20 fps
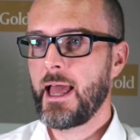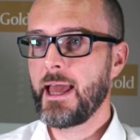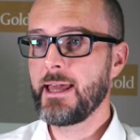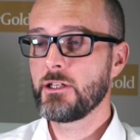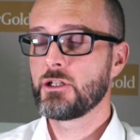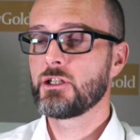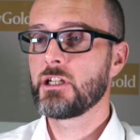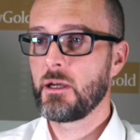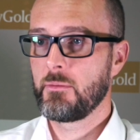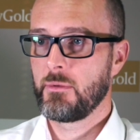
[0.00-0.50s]

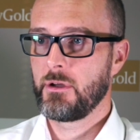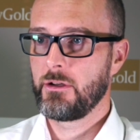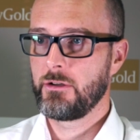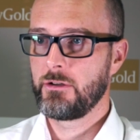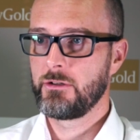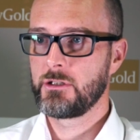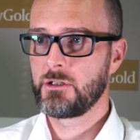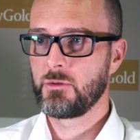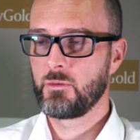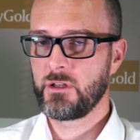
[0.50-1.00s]

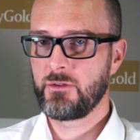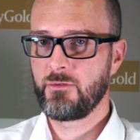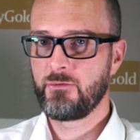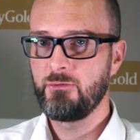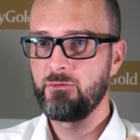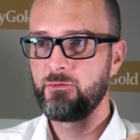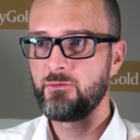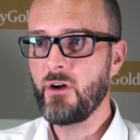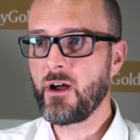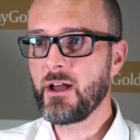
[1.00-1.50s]
HMOs with
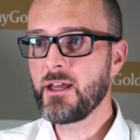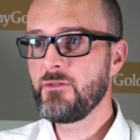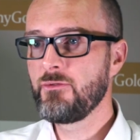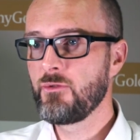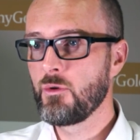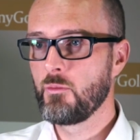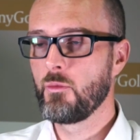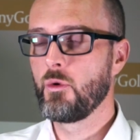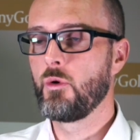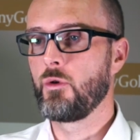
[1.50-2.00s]
5
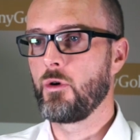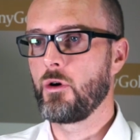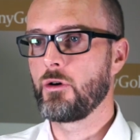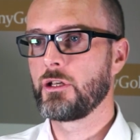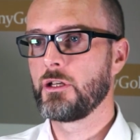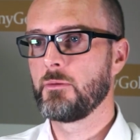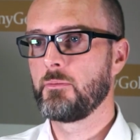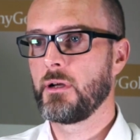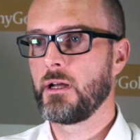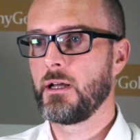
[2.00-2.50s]
or more
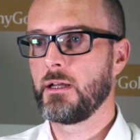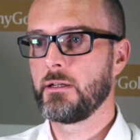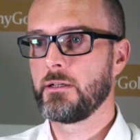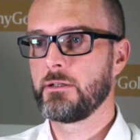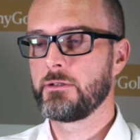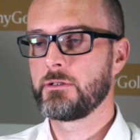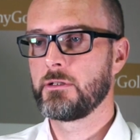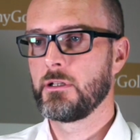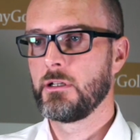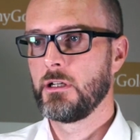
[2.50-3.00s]

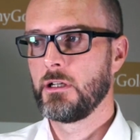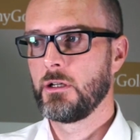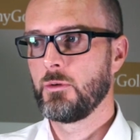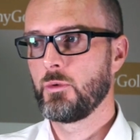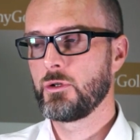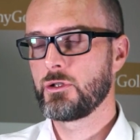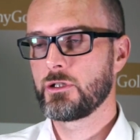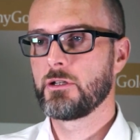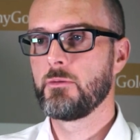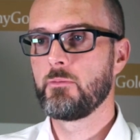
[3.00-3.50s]
occupiers
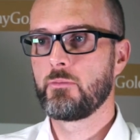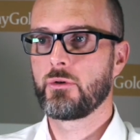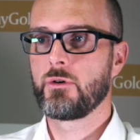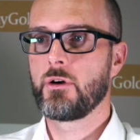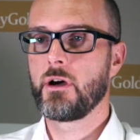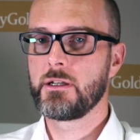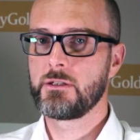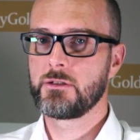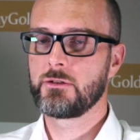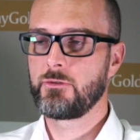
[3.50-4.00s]
which
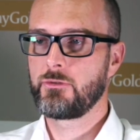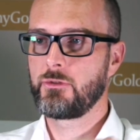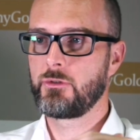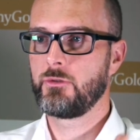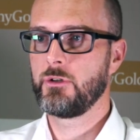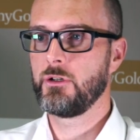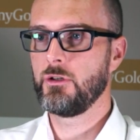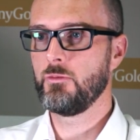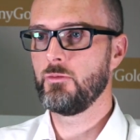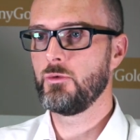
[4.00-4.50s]
comprise of
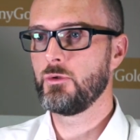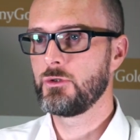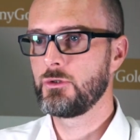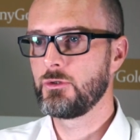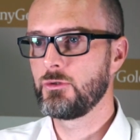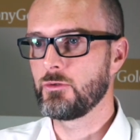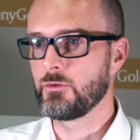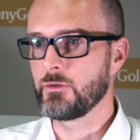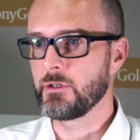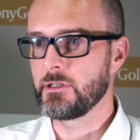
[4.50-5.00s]
3 or more
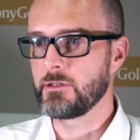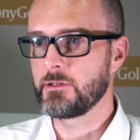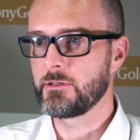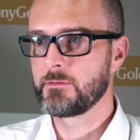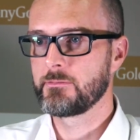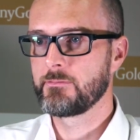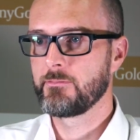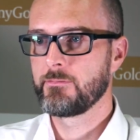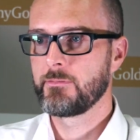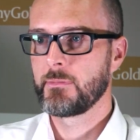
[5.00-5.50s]

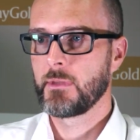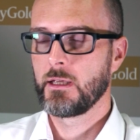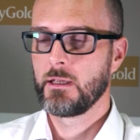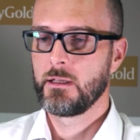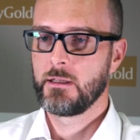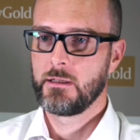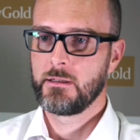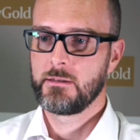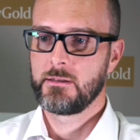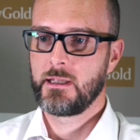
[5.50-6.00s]
stories.
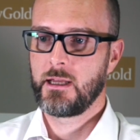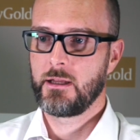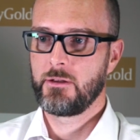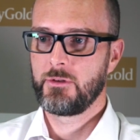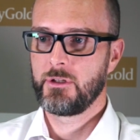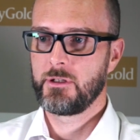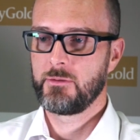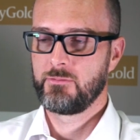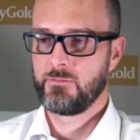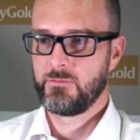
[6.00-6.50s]
Now
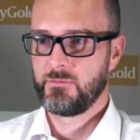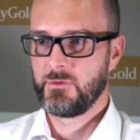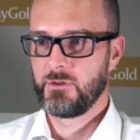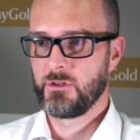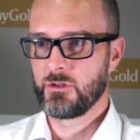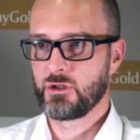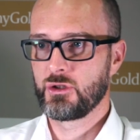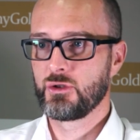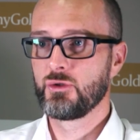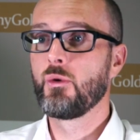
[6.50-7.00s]

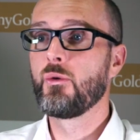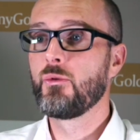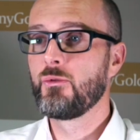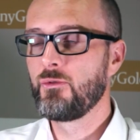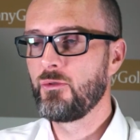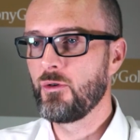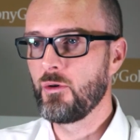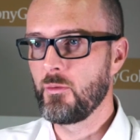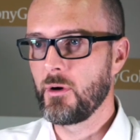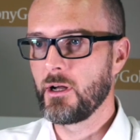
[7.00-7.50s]
the short
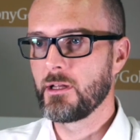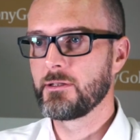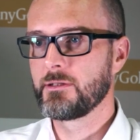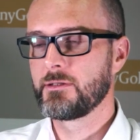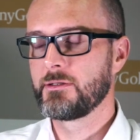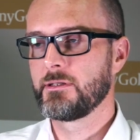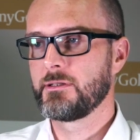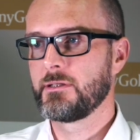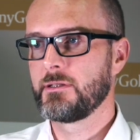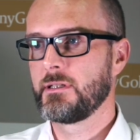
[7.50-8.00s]
form
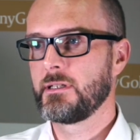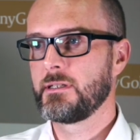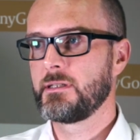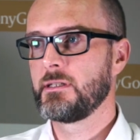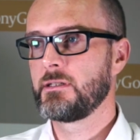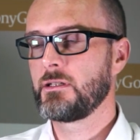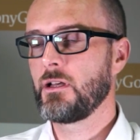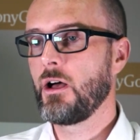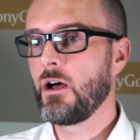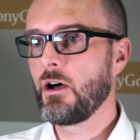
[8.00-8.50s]
answer to this
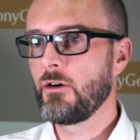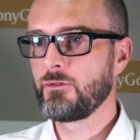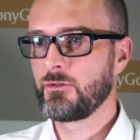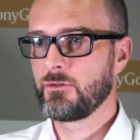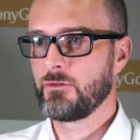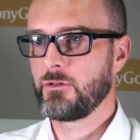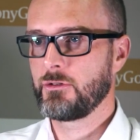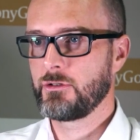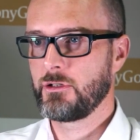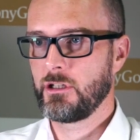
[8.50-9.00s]
is
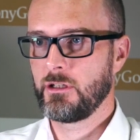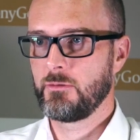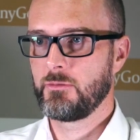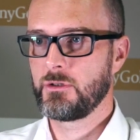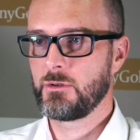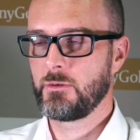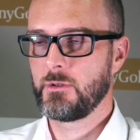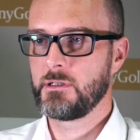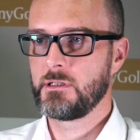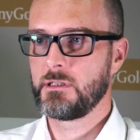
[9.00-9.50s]
after October
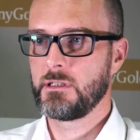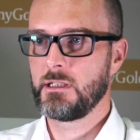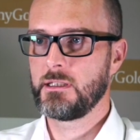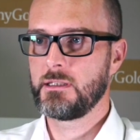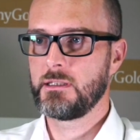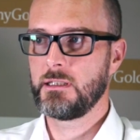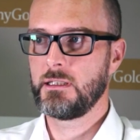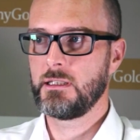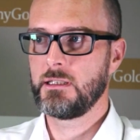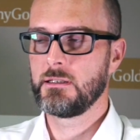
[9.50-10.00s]

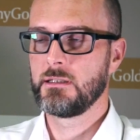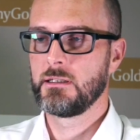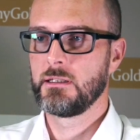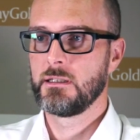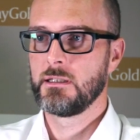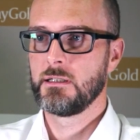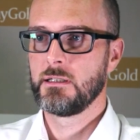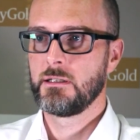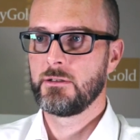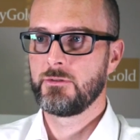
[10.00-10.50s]
2018,
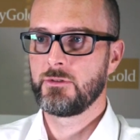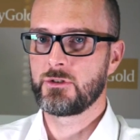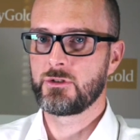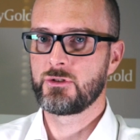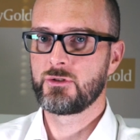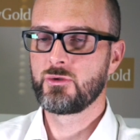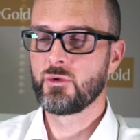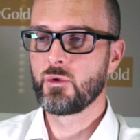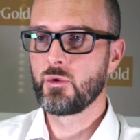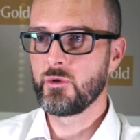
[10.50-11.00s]
the
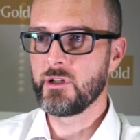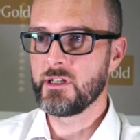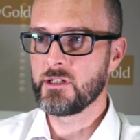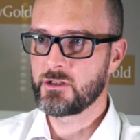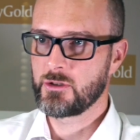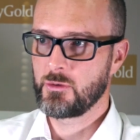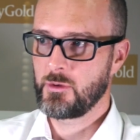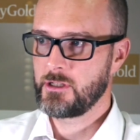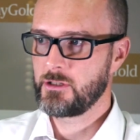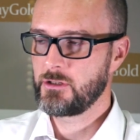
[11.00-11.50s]
stories
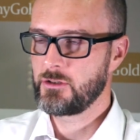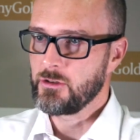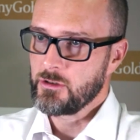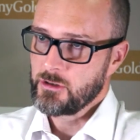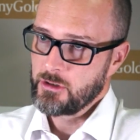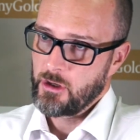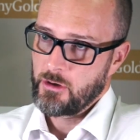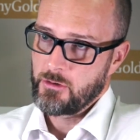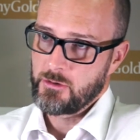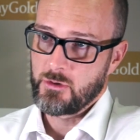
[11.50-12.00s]

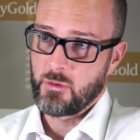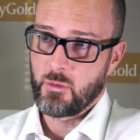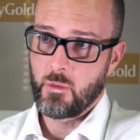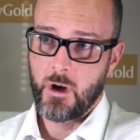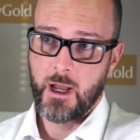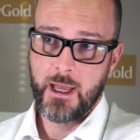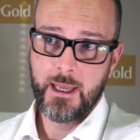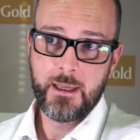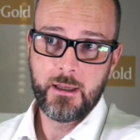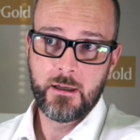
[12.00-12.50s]
question goes
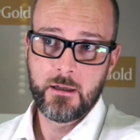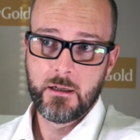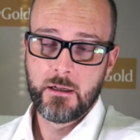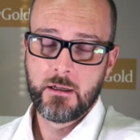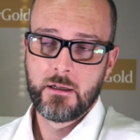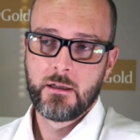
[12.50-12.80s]
away